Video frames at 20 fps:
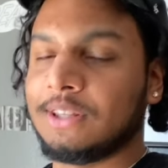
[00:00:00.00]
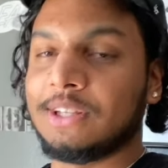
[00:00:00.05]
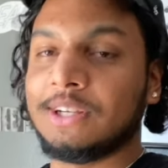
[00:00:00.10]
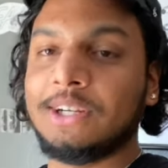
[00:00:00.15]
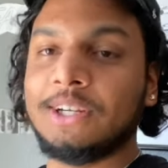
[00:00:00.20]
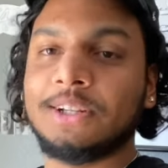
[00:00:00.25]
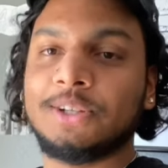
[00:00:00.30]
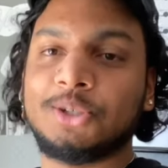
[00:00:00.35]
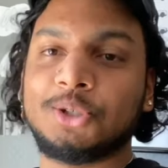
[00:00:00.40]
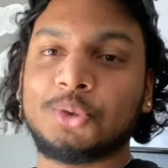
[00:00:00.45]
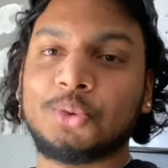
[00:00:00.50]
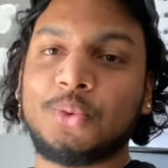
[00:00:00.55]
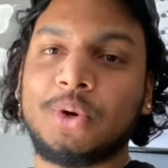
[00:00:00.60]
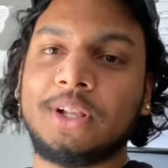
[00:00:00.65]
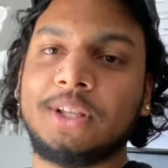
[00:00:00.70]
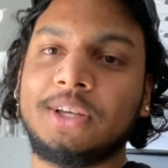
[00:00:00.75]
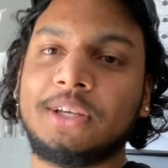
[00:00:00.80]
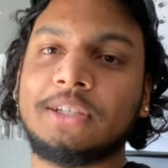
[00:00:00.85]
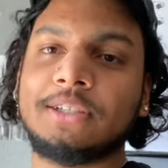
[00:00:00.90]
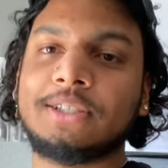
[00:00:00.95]
The dealer is
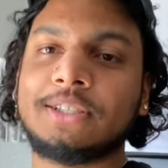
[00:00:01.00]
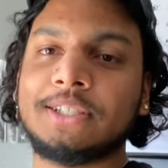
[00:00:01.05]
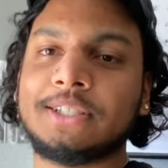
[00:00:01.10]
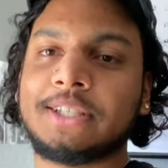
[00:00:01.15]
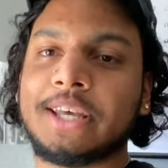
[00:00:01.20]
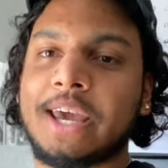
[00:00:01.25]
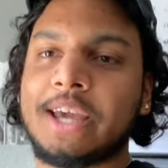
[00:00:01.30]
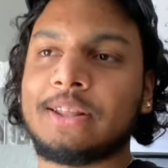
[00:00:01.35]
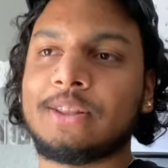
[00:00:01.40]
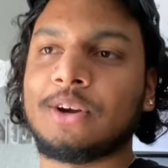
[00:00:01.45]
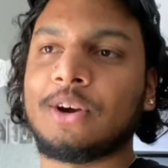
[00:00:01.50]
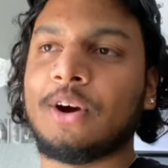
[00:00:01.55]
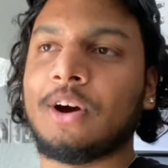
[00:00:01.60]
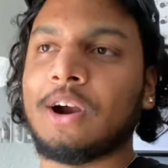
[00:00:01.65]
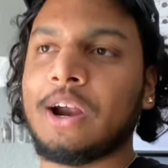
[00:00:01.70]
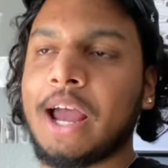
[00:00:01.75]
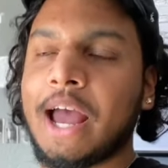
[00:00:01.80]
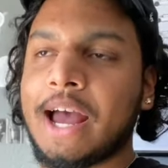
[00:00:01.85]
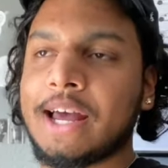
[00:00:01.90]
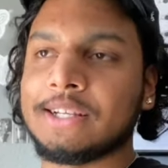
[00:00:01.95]
willing to take the
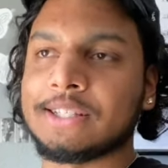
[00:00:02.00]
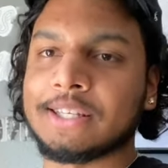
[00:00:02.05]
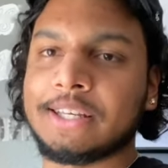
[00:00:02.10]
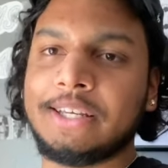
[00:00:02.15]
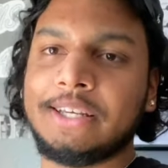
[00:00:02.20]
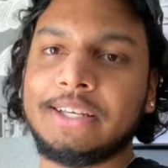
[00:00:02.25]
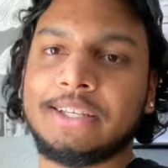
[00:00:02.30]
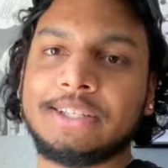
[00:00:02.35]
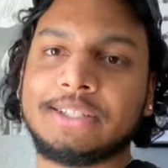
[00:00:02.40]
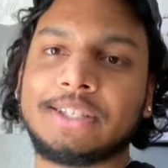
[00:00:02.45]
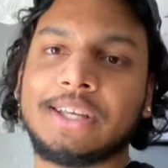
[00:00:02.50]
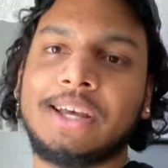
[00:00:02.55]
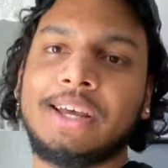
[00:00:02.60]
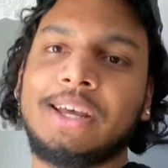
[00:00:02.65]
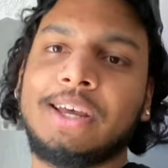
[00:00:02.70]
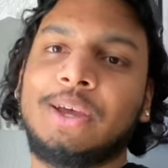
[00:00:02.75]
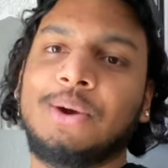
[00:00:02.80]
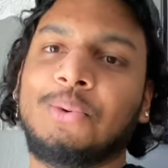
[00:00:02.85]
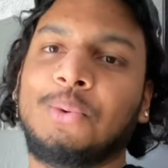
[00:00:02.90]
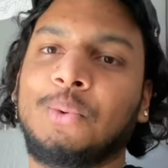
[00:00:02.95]
car as is
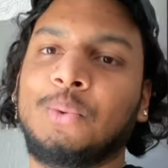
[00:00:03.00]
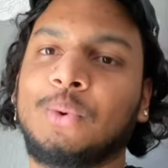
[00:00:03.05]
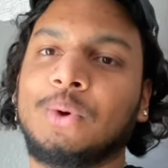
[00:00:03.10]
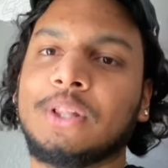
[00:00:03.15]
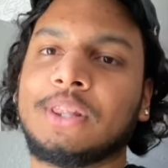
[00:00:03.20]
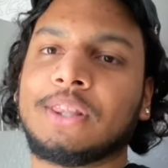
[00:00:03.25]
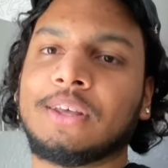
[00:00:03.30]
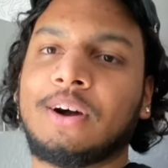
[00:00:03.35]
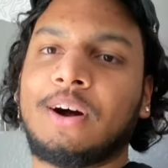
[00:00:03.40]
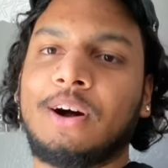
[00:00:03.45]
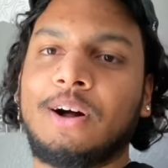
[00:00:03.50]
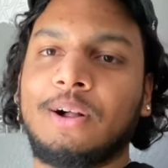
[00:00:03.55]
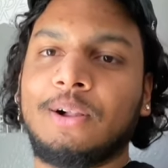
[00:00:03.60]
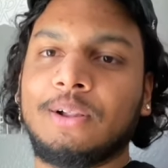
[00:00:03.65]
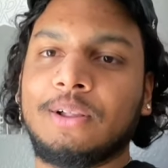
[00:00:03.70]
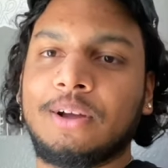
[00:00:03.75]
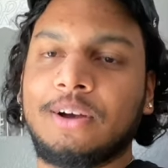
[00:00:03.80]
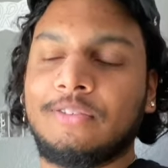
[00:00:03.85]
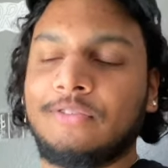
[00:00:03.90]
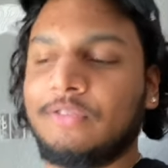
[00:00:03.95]
with
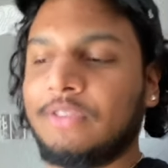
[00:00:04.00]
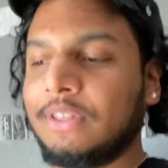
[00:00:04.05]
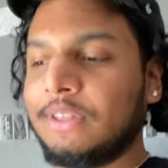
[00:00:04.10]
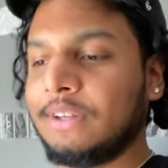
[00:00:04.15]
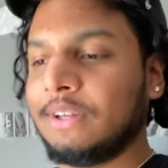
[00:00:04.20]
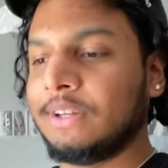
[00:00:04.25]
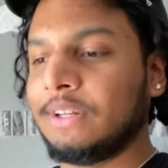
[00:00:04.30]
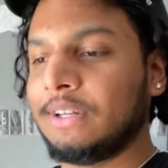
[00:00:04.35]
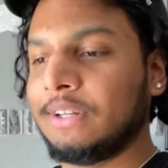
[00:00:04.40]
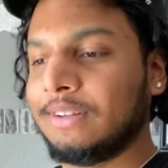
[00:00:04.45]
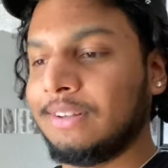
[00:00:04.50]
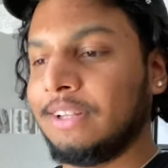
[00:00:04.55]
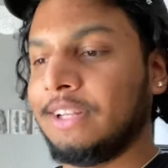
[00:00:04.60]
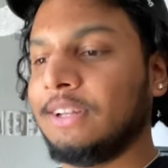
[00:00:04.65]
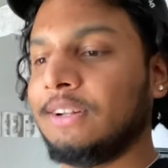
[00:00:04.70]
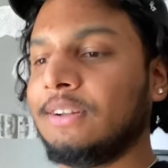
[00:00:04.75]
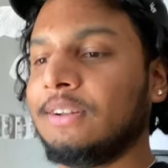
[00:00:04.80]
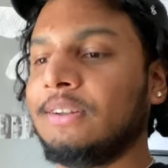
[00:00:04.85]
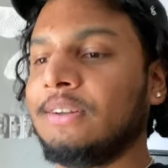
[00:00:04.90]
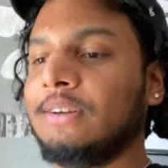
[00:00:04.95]
all of the
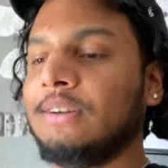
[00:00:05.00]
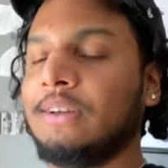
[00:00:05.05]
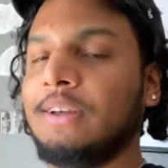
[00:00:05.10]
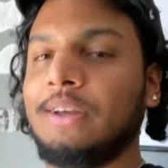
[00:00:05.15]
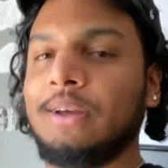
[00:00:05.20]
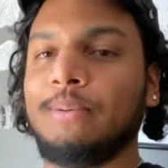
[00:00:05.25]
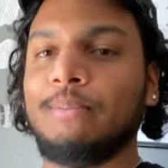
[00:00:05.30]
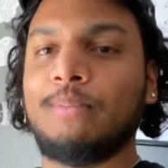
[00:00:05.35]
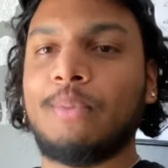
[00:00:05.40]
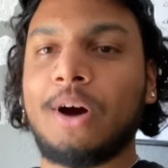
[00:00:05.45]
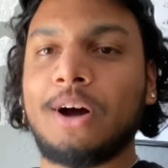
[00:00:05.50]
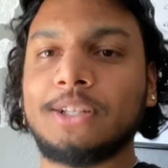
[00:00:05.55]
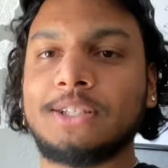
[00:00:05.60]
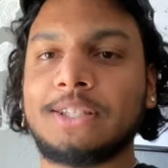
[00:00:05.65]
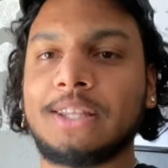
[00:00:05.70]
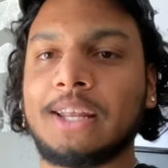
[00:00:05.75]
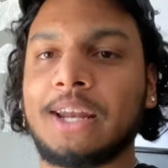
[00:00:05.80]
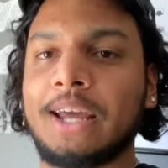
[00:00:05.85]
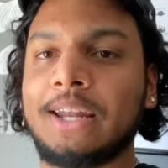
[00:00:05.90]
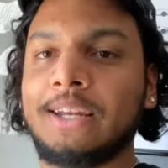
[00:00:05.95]
little
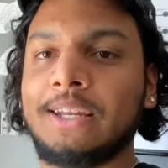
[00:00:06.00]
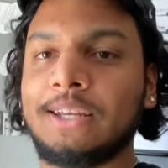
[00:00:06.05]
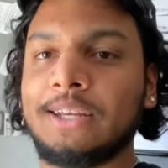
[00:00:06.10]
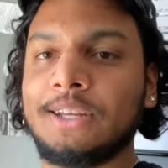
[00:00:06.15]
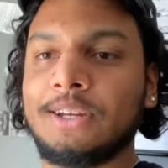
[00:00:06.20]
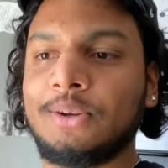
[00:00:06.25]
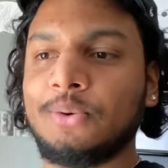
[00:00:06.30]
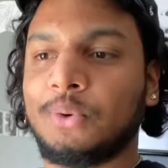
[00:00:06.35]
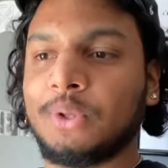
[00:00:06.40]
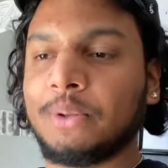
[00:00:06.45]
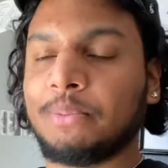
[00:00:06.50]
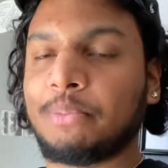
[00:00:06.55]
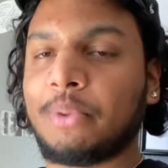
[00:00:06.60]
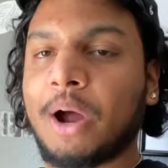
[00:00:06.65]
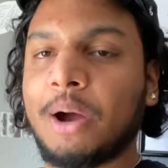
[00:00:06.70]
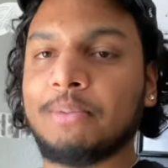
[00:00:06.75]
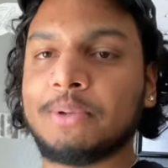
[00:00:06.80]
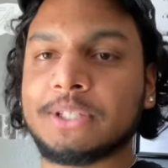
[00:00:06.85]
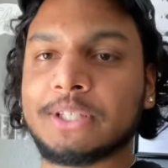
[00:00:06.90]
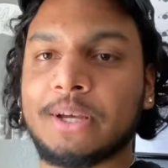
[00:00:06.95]
mods that I did with the
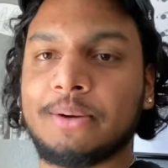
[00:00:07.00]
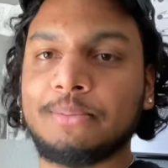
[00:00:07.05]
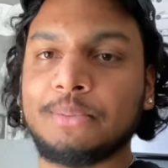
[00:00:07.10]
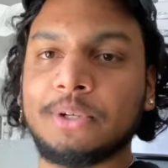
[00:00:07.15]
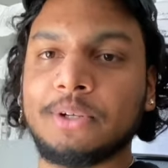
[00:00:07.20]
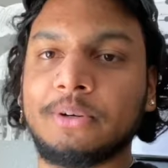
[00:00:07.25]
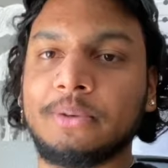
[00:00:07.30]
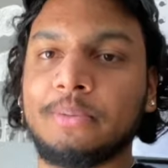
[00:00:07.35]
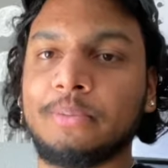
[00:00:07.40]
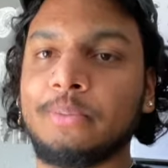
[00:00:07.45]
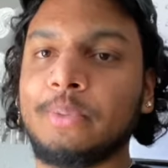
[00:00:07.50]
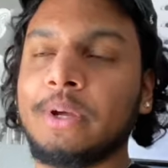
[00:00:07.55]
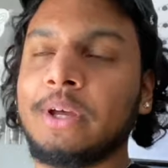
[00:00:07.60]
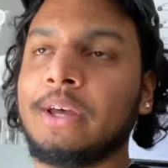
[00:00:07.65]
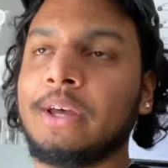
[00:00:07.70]
Brabus emblem,